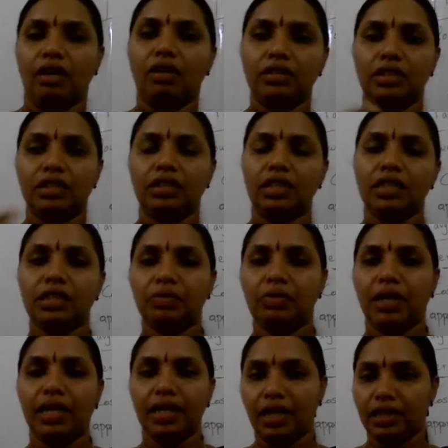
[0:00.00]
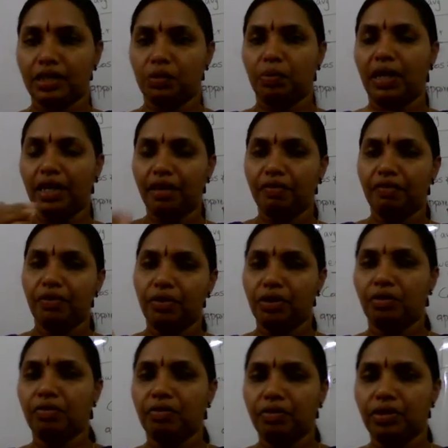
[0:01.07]
All these things we are explaining for
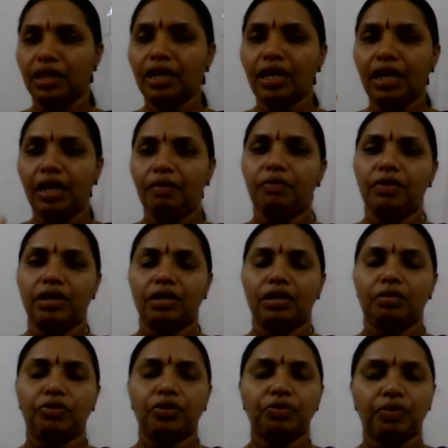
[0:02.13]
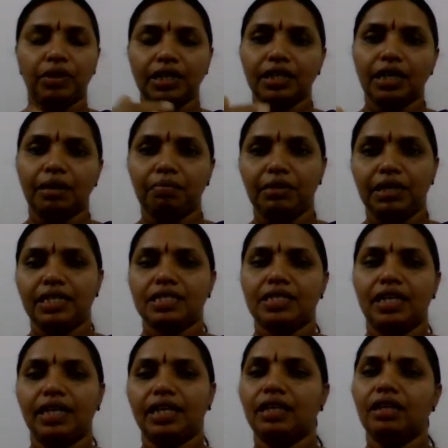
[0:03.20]
the for one complete
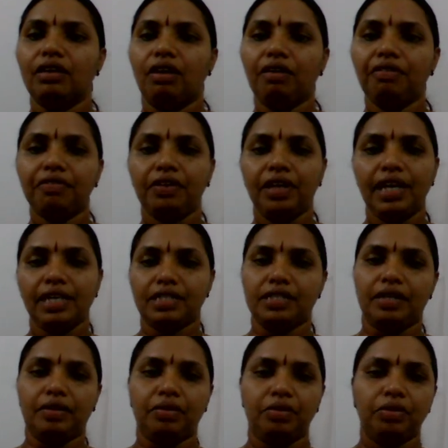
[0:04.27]
cycle of AC.